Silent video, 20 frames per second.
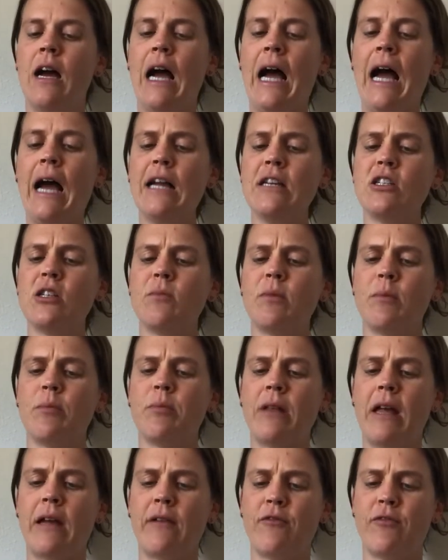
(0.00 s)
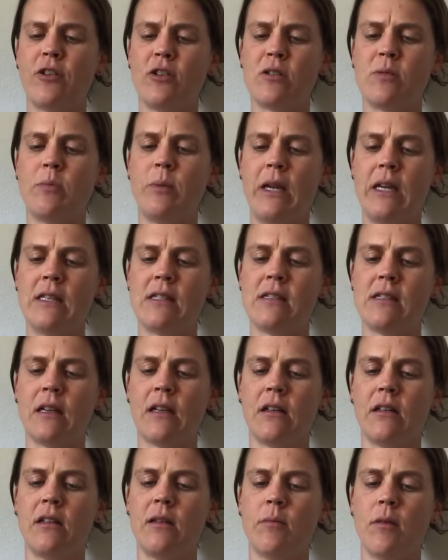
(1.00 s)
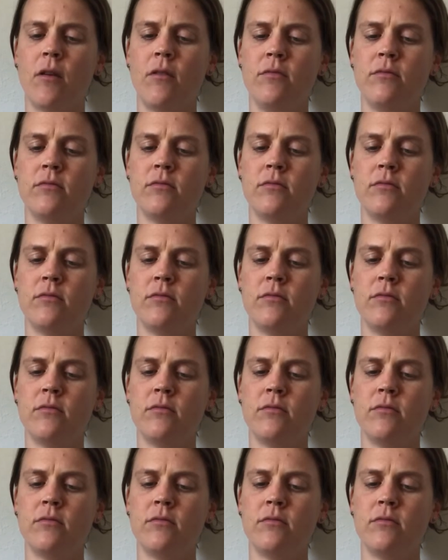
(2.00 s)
I should be playing first base, said Klebo.